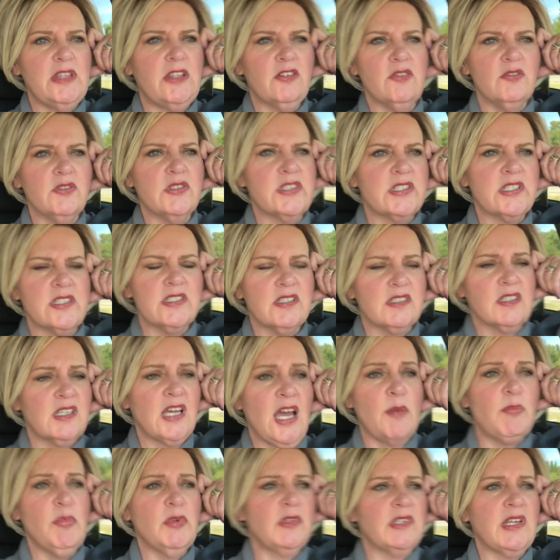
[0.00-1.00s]
there was a
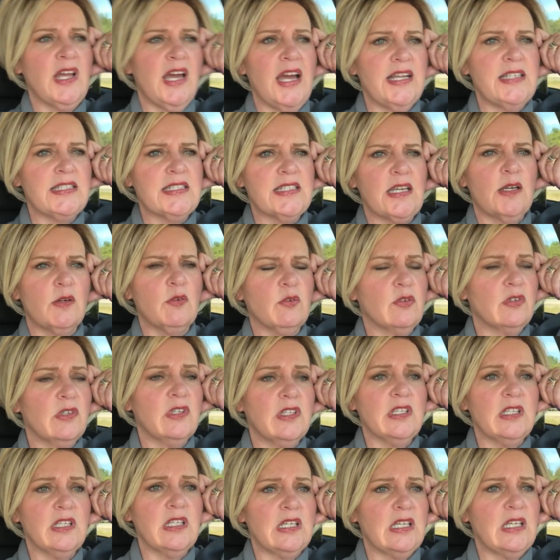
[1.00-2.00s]
couple nights I
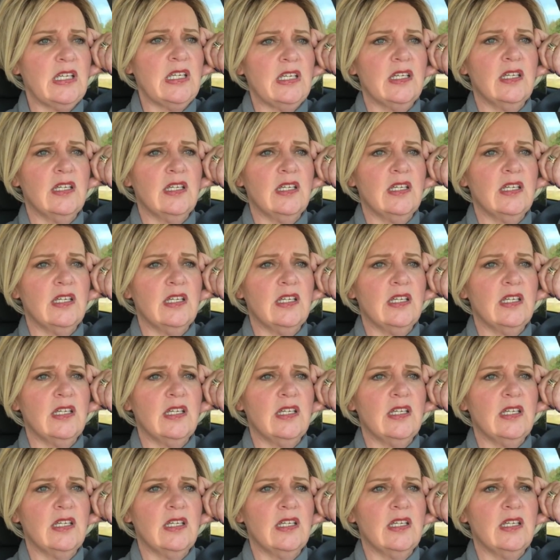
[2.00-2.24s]
really